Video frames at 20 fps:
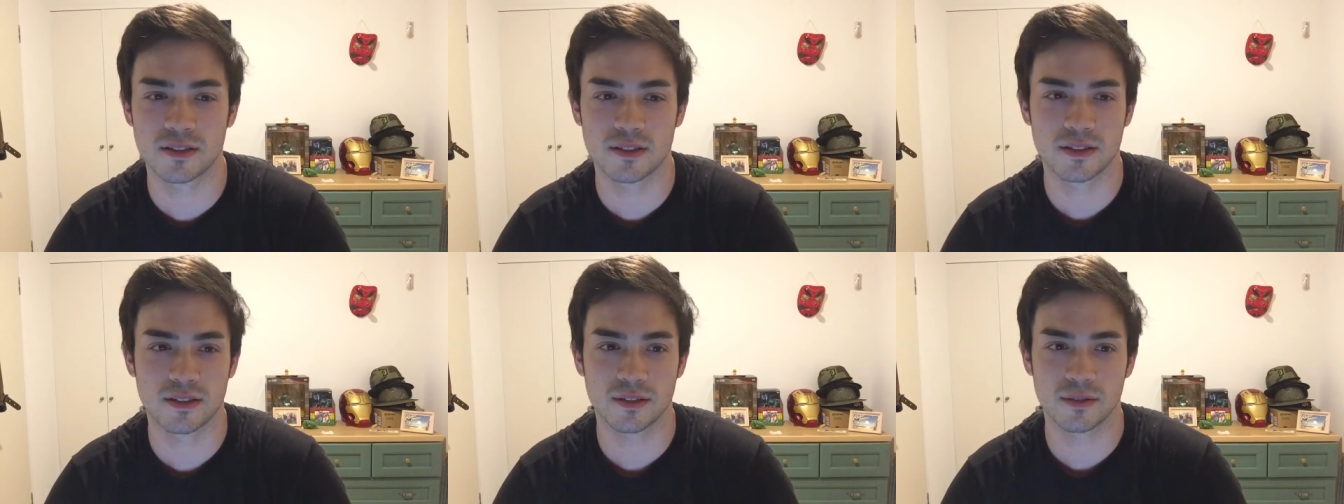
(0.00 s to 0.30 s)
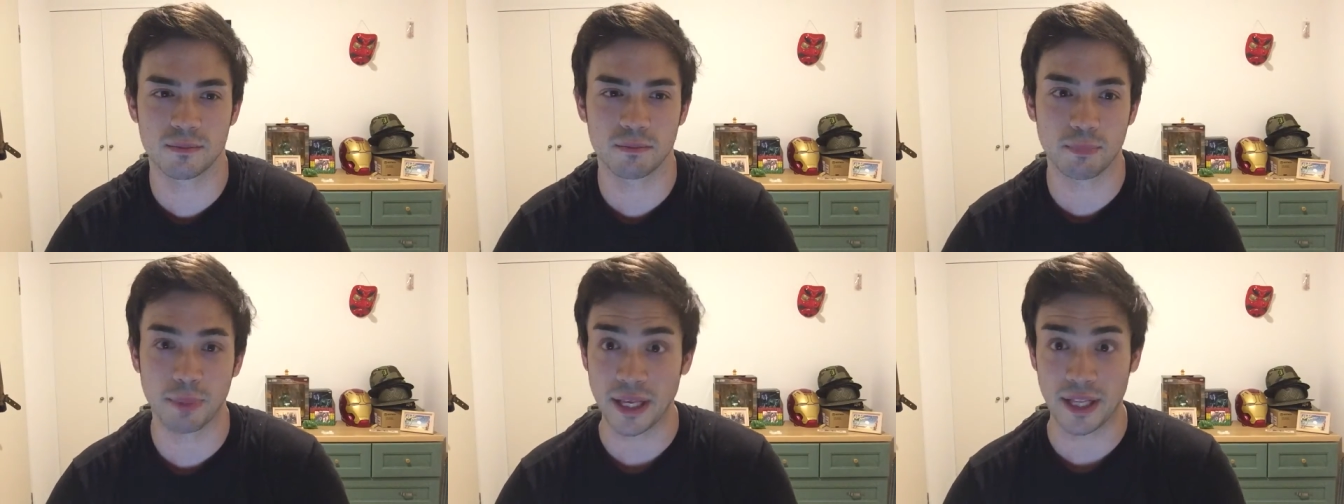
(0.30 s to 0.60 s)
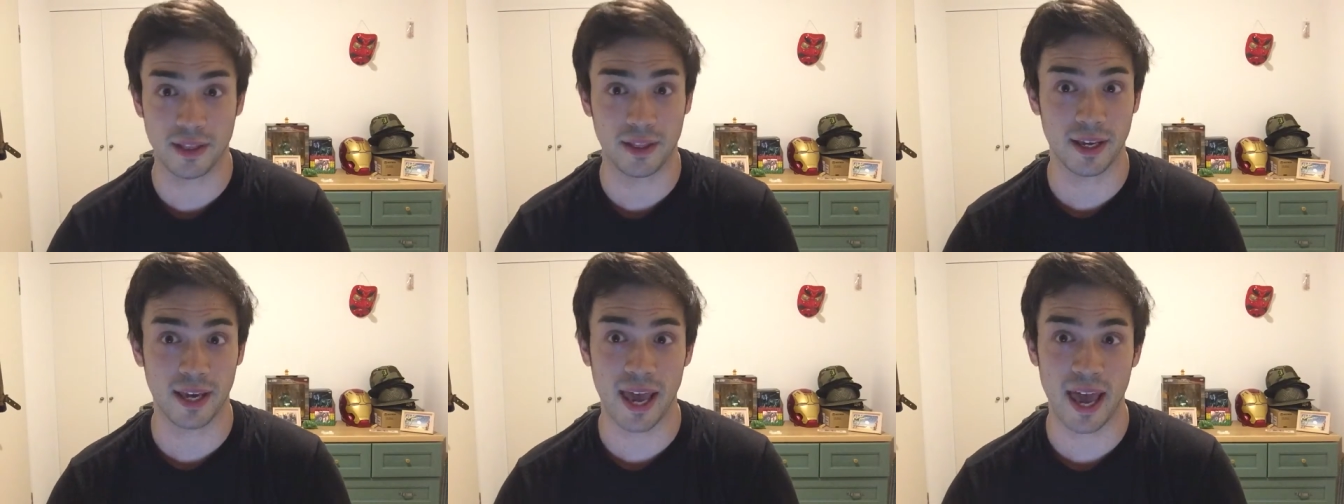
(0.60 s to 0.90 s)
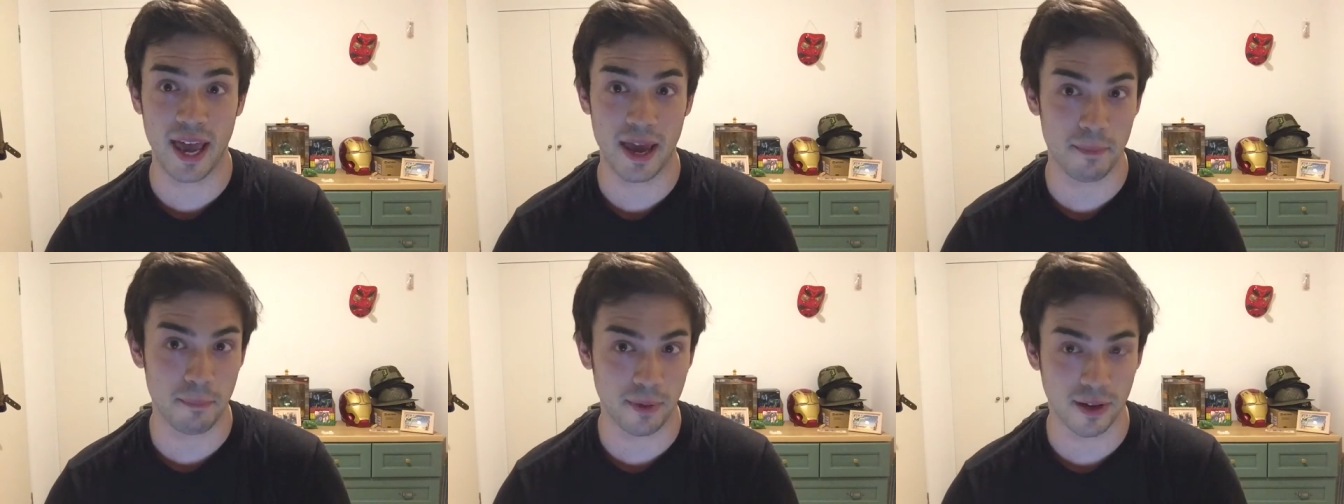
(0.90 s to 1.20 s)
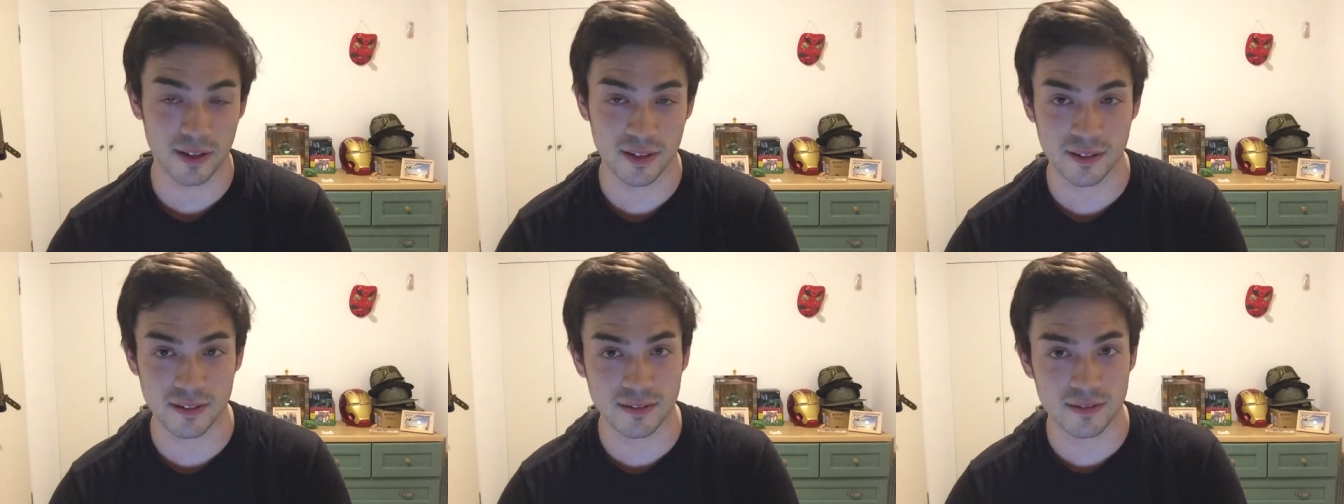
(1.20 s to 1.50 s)
to beat the game
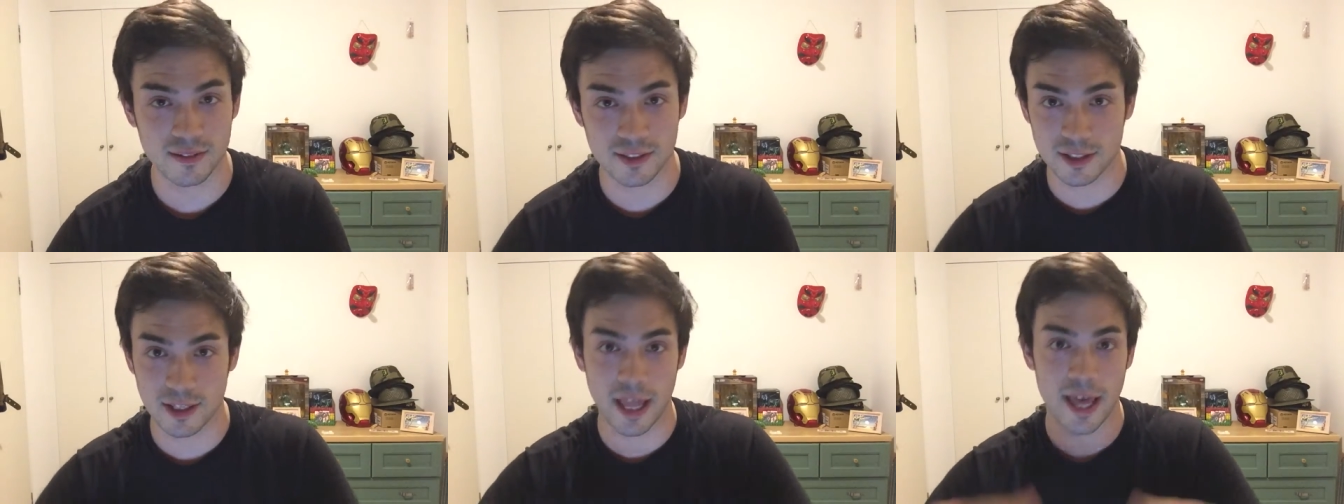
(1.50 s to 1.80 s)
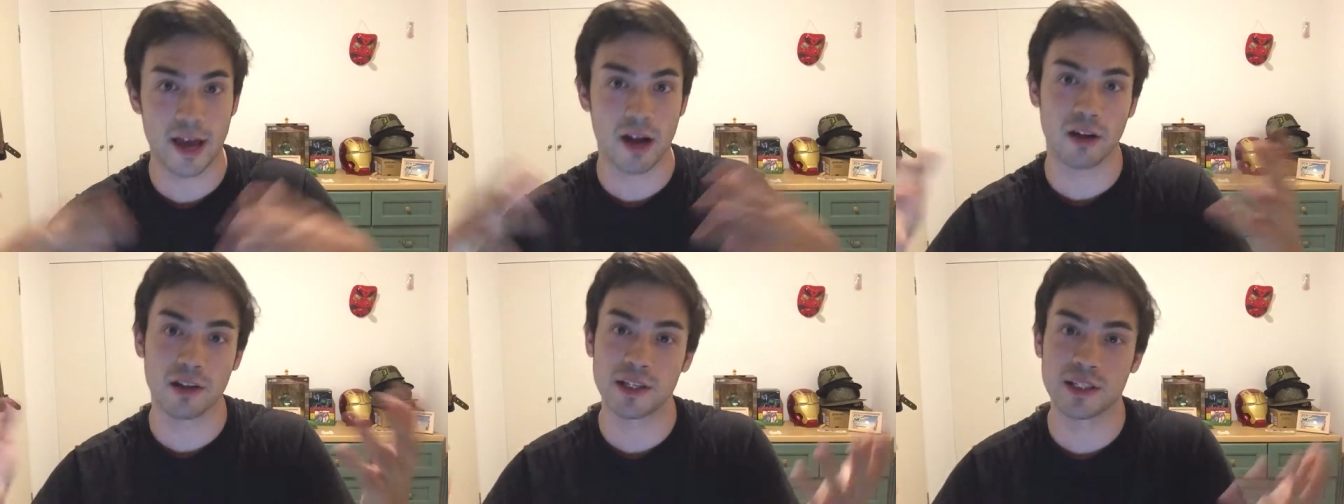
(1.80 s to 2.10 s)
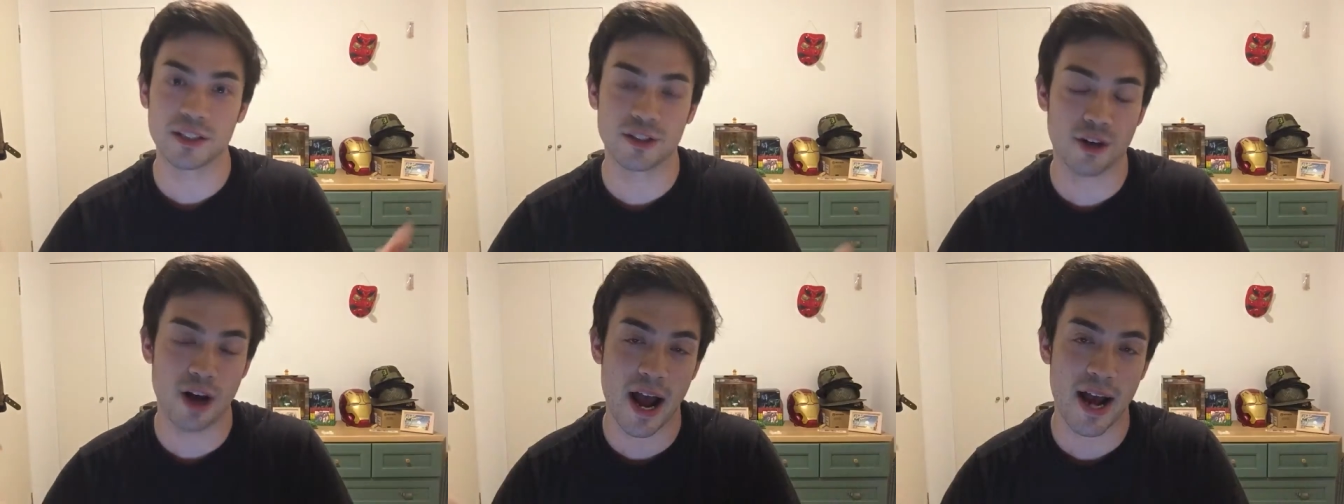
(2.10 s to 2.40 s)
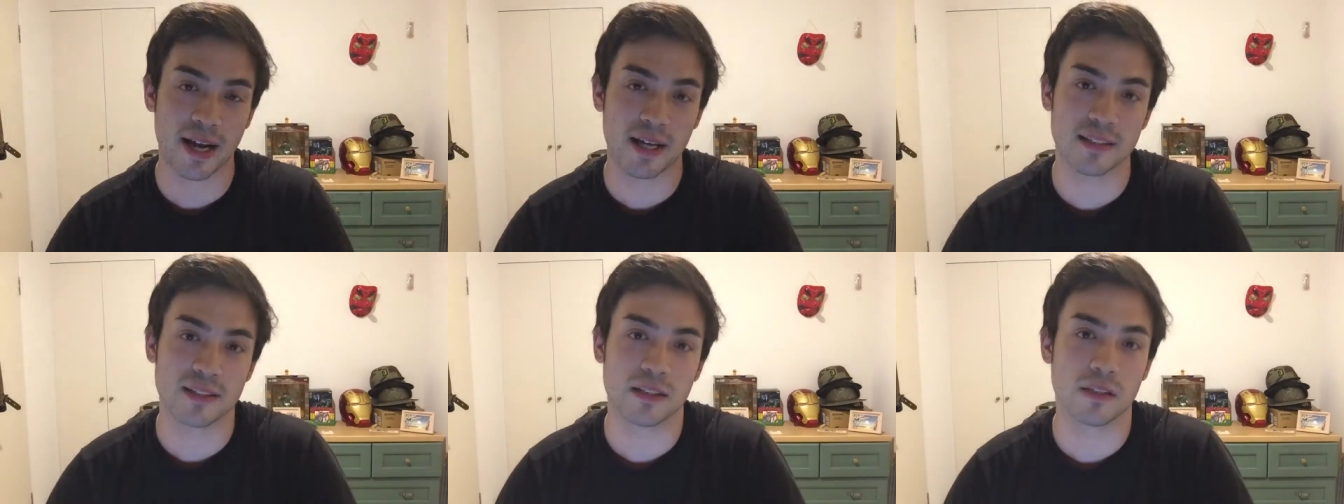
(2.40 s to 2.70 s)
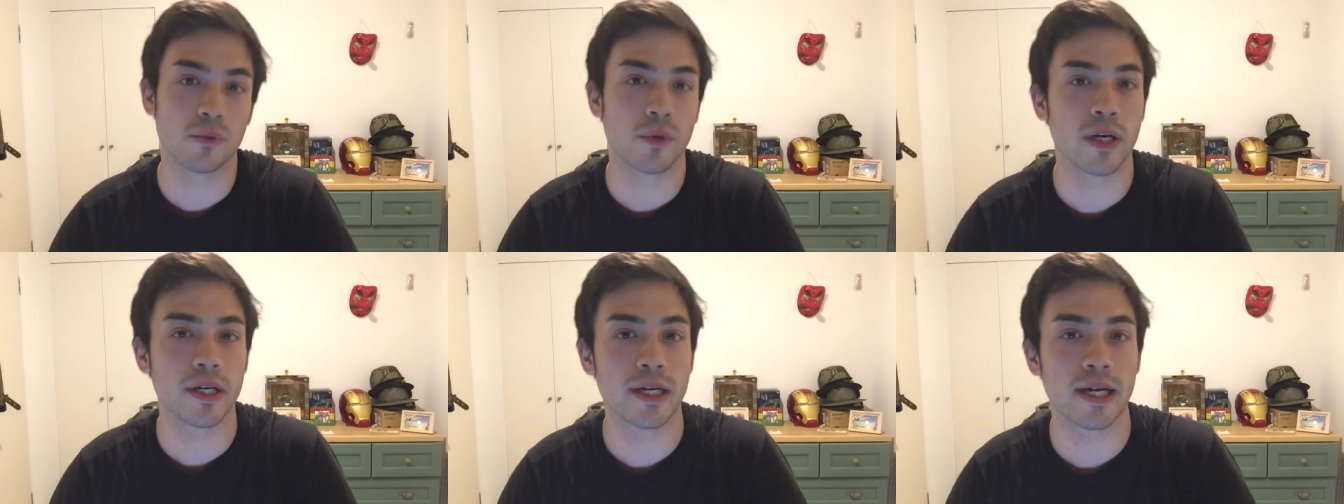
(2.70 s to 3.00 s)
and slay all these dragons
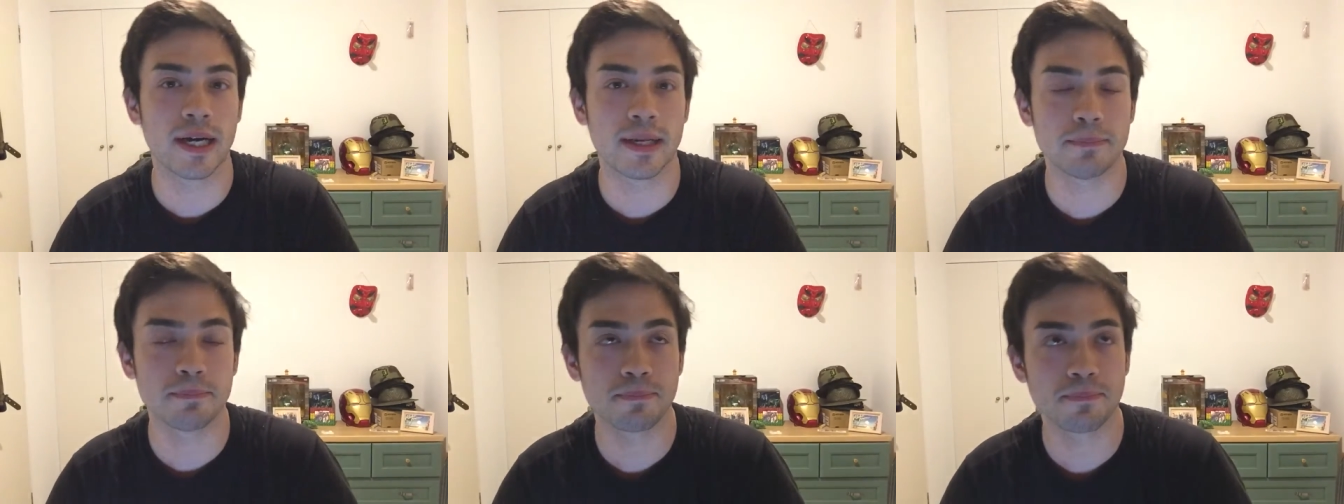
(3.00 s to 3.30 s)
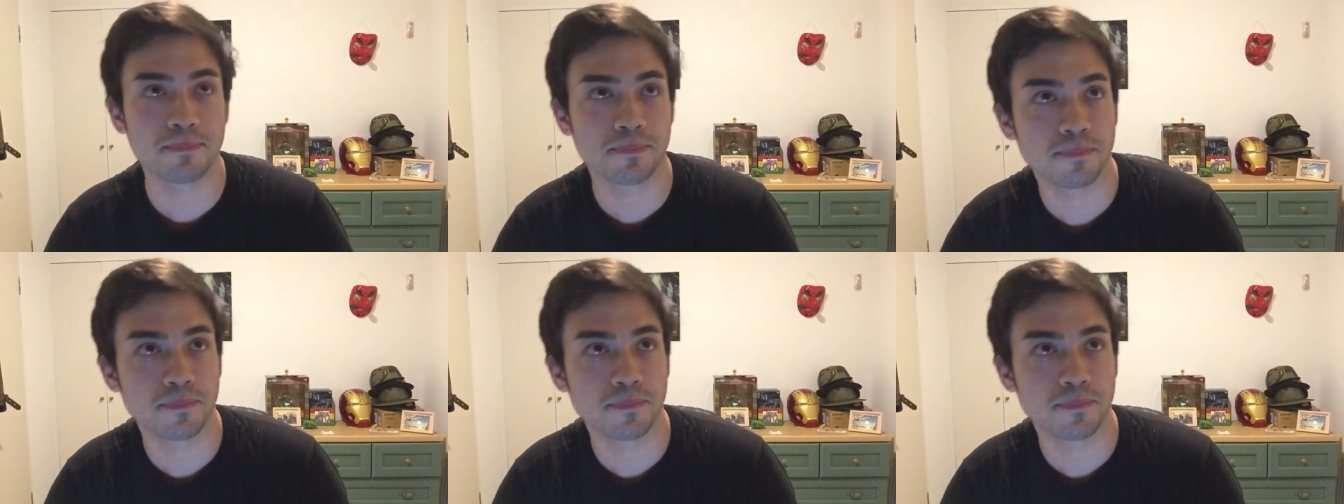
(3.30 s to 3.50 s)
and whatnot.